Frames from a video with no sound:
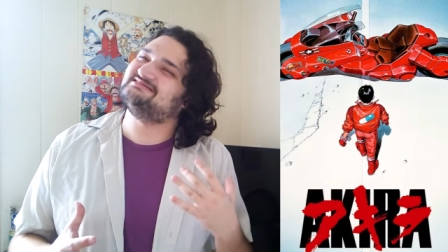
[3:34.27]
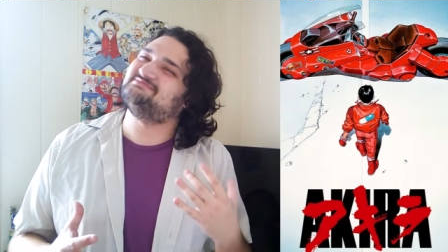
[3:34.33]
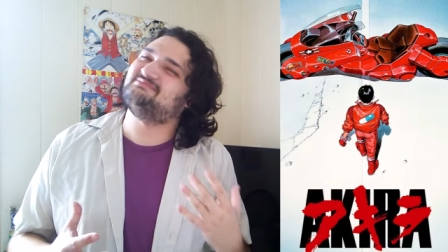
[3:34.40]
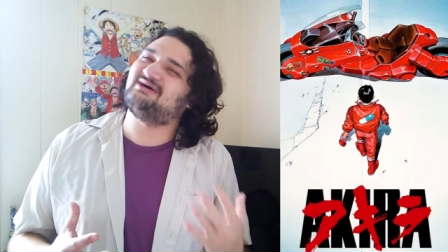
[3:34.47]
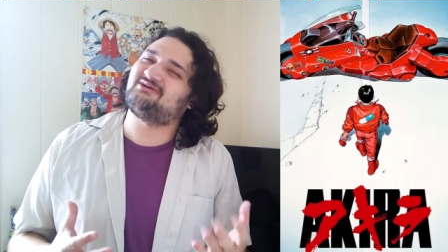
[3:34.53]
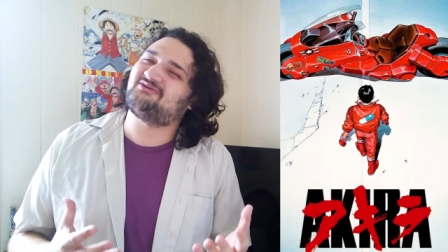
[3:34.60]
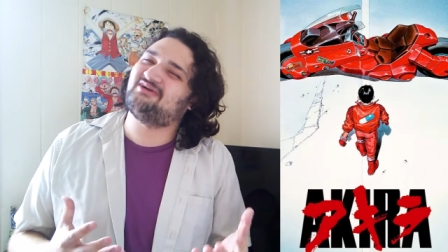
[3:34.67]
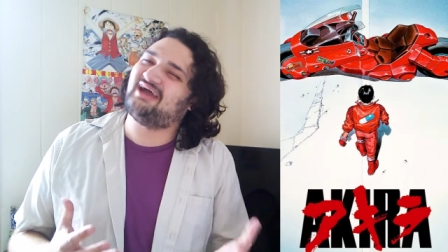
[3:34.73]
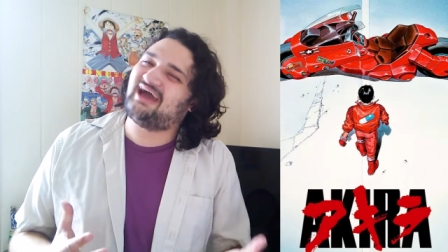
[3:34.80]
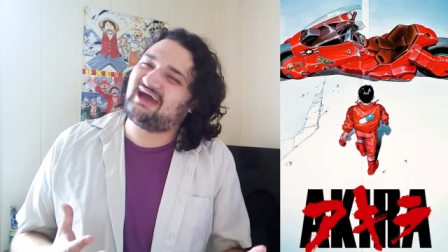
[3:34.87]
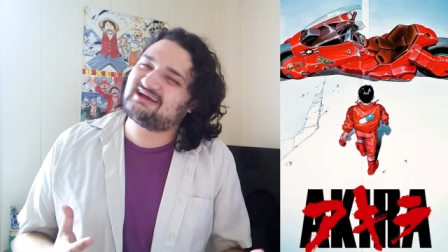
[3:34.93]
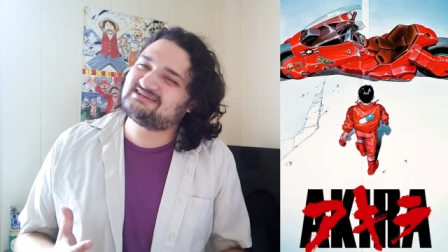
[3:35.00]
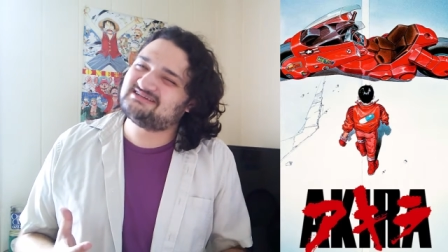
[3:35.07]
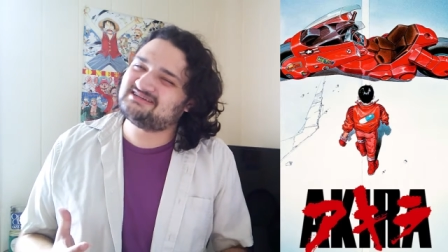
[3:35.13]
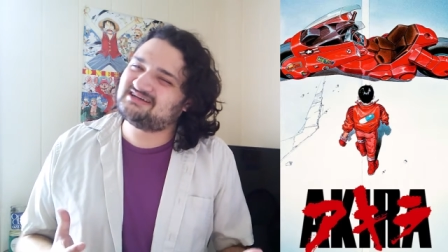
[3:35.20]
my
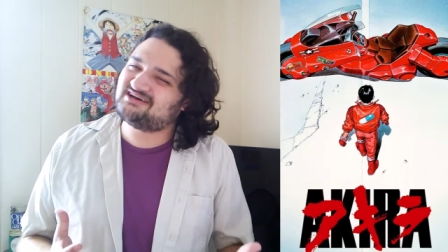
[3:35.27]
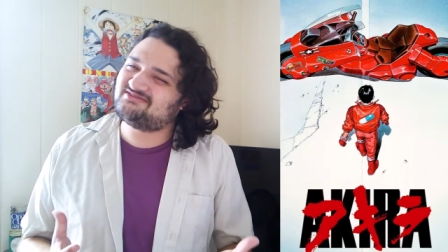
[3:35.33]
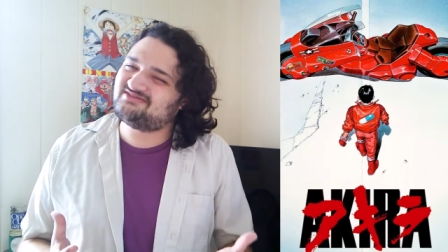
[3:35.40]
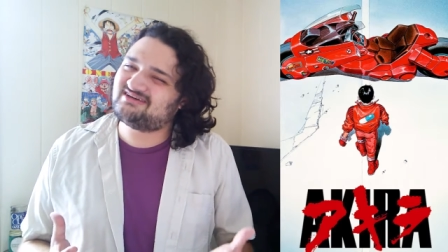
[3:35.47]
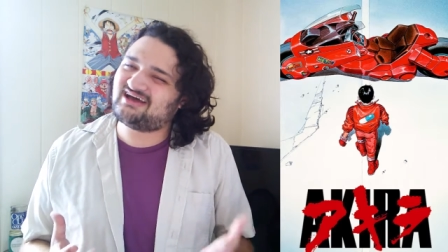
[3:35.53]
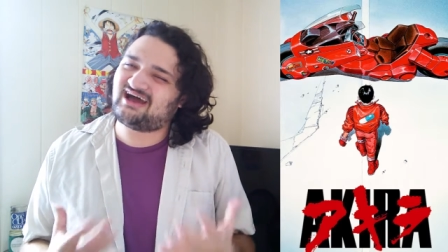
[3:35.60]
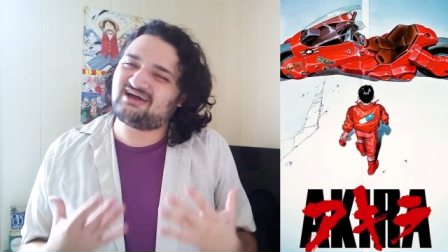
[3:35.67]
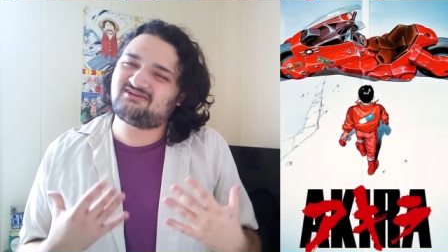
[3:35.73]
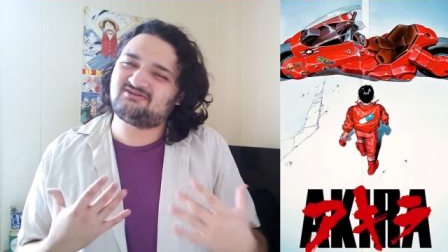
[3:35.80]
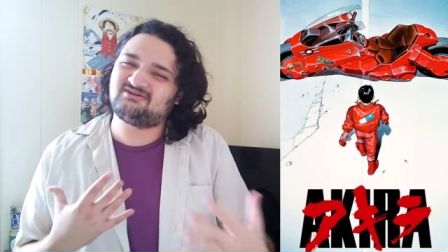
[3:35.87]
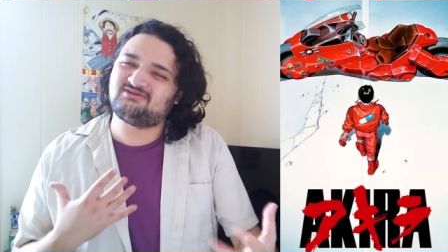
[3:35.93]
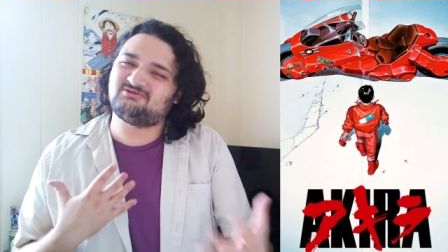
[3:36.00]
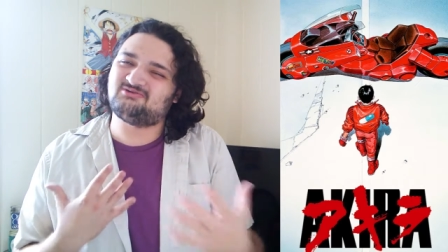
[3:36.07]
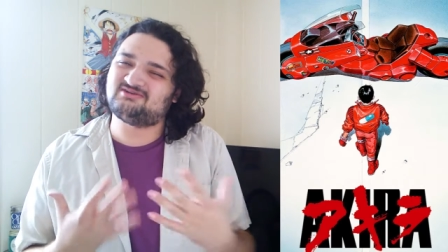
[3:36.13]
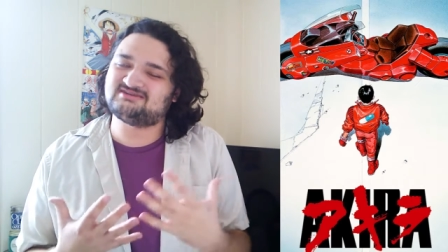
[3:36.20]
reaction of it. I don't
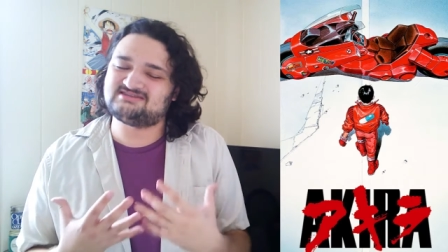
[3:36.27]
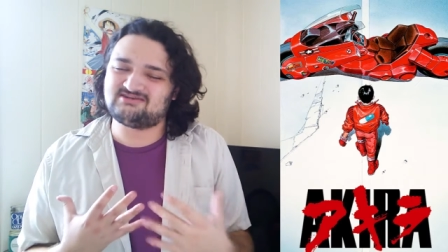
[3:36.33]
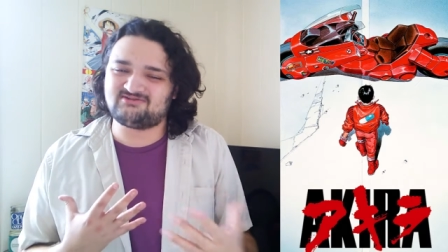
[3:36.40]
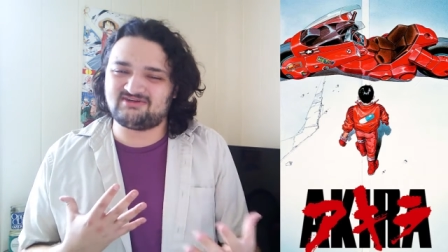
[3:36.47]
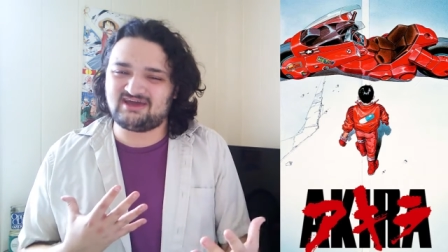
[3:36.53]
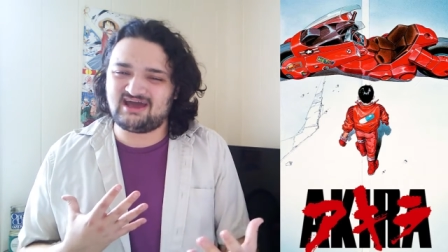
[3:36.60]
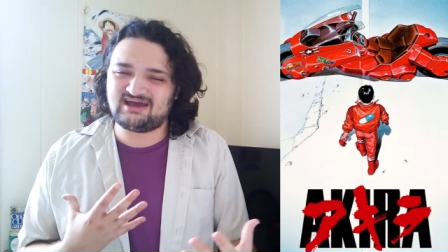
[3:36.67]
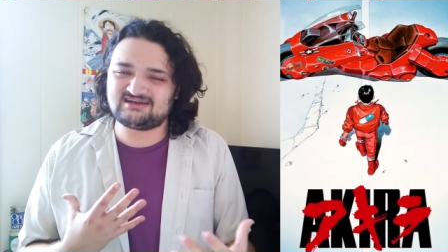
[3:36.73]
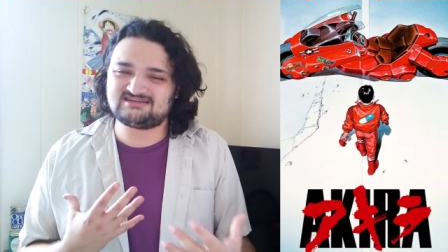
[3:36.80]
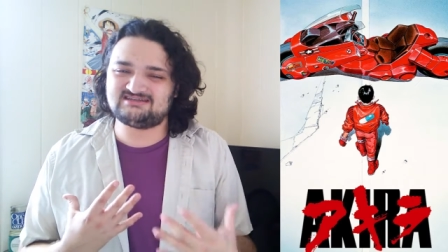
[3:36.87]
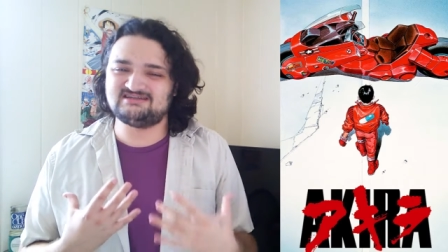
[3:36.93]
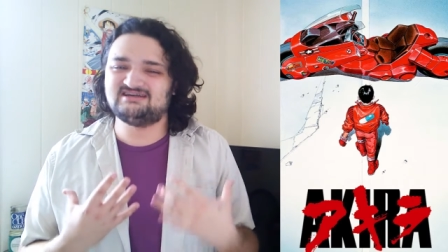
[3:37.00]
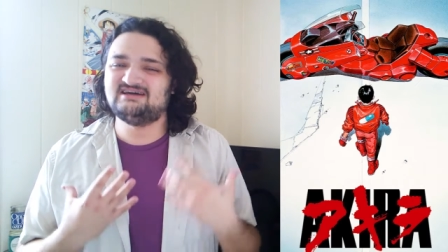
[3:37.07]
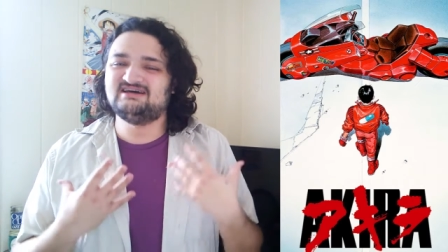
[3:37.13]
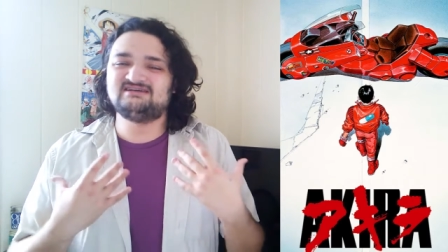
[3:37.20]
even want to say reaction.